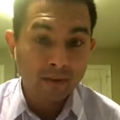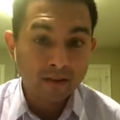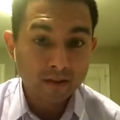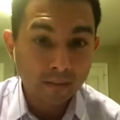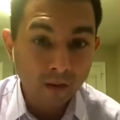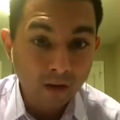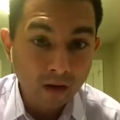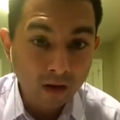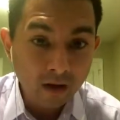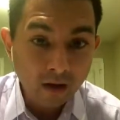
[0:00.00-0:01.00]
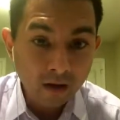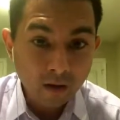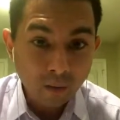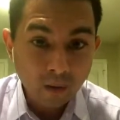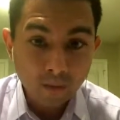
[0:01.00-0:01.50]
principal.
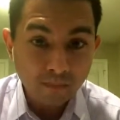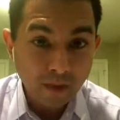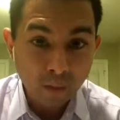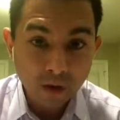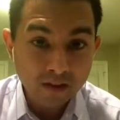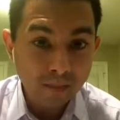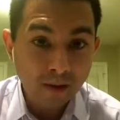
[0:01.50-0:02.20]
Well, I worked in